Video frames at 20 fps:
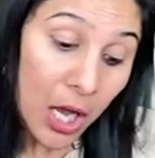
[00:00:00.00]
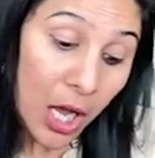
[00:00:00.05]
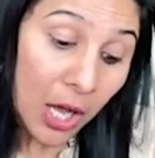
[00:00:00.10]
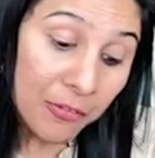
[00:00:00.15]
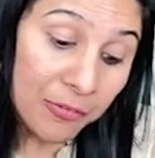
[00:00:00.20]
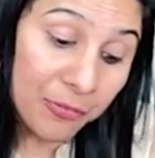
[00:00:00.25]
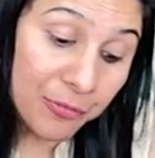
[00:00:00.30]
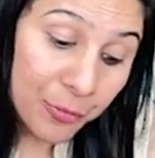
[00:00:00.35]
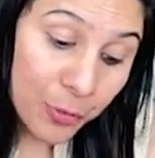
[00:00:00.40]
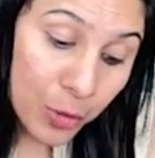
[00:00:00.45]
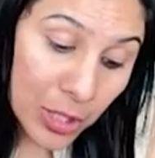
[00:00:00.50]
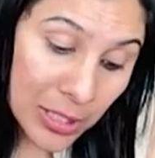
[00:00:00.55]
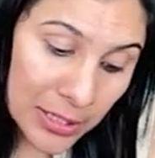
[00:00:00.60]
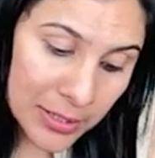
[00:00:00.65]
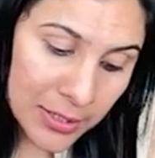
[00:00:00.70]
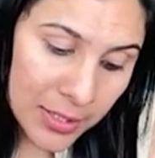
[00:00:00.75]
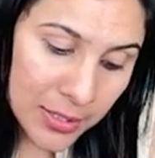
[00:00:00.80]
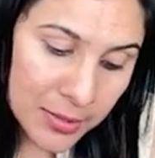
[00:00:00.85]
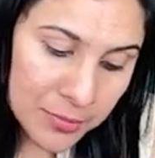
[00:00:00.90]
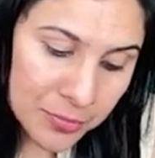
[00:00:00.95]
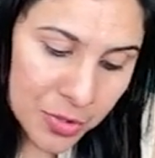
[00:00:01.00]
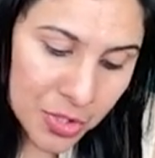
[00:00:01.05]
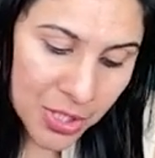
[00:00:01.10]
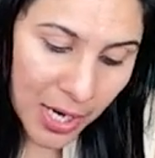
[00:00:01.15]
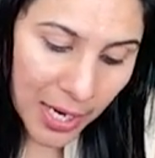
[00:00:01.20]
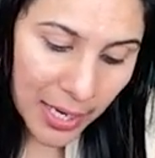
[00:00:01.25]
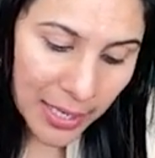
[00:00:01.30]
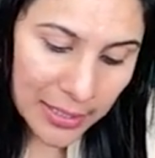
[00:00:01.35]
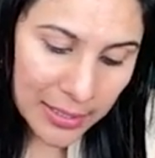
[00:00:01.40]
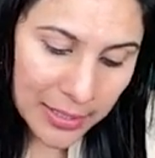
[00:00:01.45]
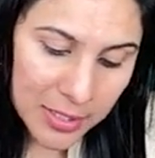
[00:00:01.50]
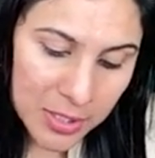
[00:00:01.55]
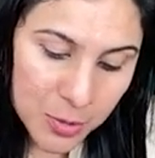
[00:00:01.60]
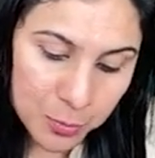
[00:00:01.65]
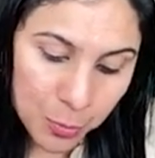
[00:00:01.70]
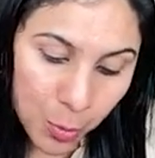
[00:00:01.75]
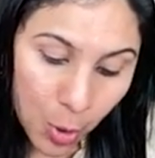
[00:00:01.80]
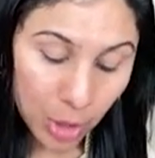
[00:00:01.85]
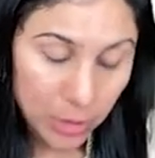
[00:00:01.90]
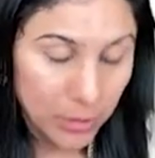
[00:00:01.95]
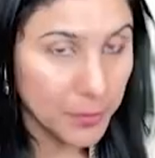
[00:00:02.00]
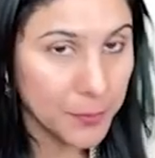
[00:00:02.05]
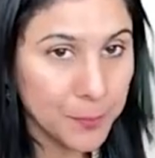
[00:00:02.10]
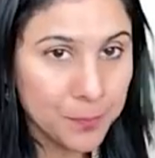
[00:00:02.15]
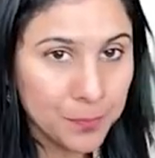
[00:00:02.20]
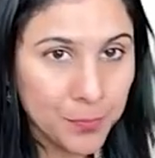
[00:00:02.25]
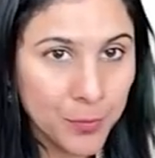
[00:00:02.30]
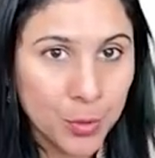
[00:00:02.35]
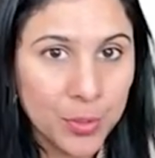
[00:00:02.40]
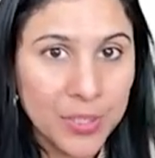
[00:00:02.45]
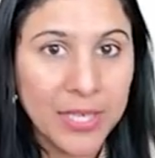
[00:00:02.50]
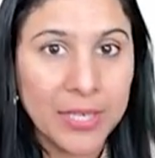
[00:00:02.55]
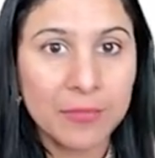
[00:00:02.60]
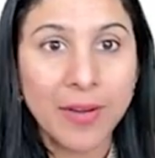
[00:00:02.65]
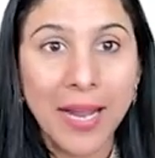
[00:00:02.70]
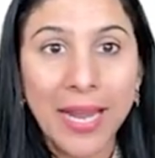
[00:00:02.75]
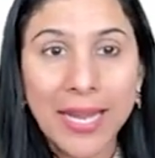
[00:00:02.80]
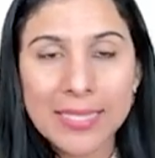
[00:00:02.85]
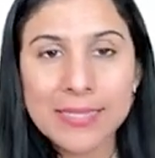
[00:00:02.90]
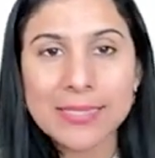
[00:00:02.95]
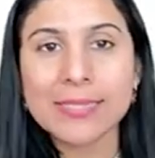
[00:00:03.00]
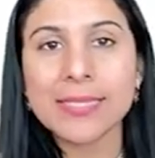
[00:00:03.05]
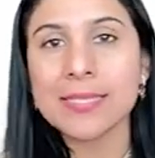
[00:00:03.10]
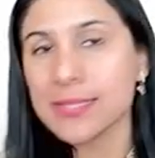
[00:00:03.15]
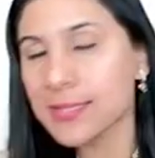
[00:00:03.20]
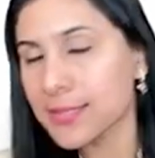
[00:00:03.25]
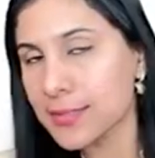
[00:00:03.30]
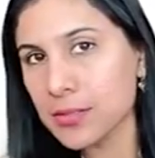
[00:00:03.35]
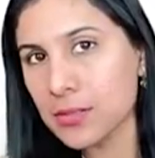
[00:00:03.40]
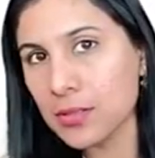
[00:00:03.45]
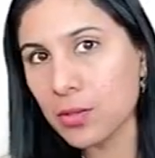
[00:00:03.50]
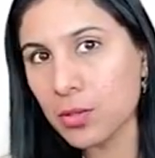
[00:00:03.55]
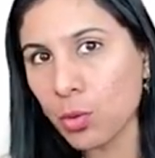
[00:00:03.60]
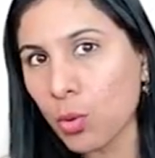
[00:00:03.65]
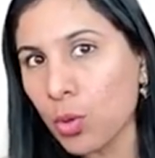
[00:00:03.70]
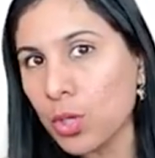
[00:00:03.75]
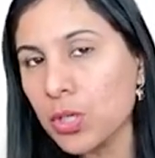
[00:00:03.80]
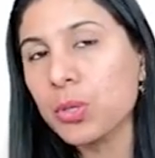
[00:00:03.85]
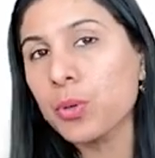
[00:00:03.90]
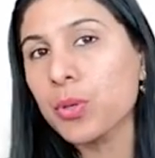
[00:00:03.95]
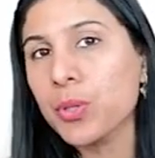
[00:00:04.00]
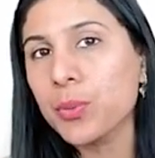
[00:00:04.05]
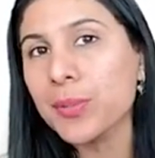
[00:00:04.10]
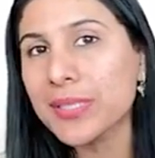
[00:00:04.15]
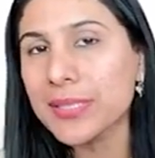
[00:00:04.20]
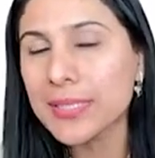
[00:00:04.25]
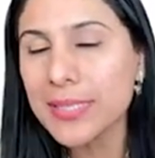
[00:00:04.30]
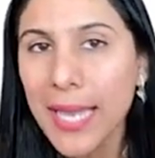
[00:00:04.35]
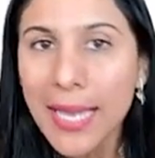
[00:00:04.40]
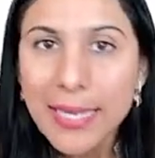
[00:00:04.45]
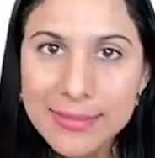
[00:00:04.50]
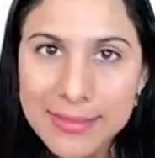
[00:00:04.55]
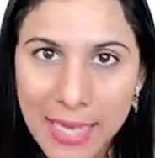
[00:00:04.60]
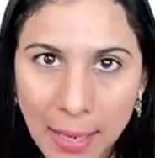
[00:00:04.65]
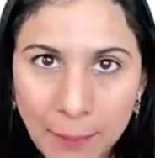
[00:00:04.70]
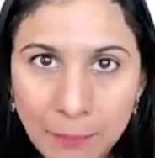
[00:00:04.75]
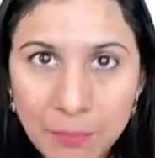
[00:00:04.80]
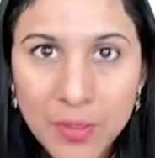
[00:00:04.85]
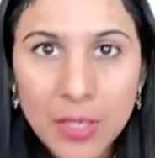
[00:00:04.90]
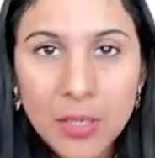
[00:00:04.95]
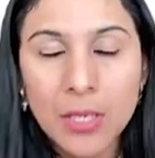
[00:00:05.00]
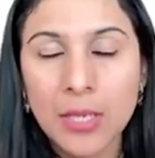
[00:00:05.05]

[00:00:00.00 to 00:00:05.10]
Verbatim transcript: A full-term child is born. Okay, why is this told to you in the exam?